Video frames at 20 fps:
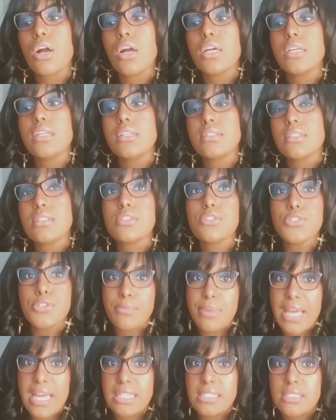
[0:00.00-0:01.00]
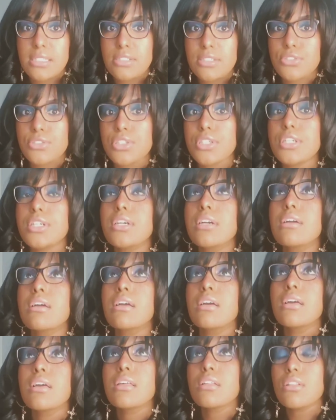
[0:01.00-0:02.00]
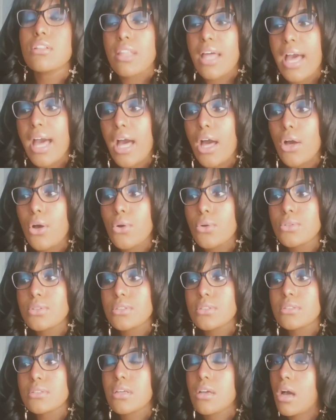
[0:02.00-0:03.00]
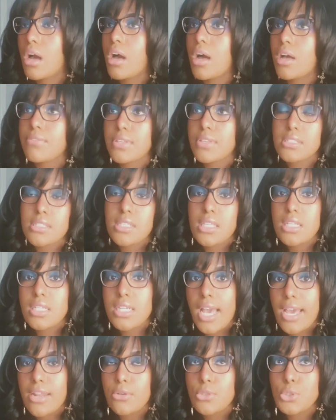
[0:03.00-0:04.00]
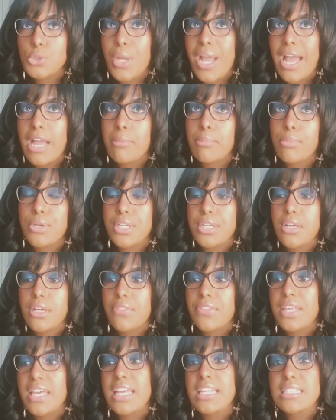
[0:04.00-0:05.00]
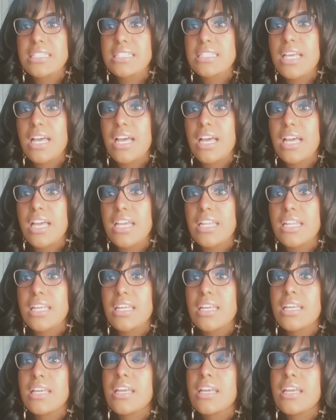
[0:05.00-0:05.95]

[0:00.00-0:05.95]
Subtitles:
are Good Sister, Bad Sister, Clouds, obviously the title track Pretty on the Inside,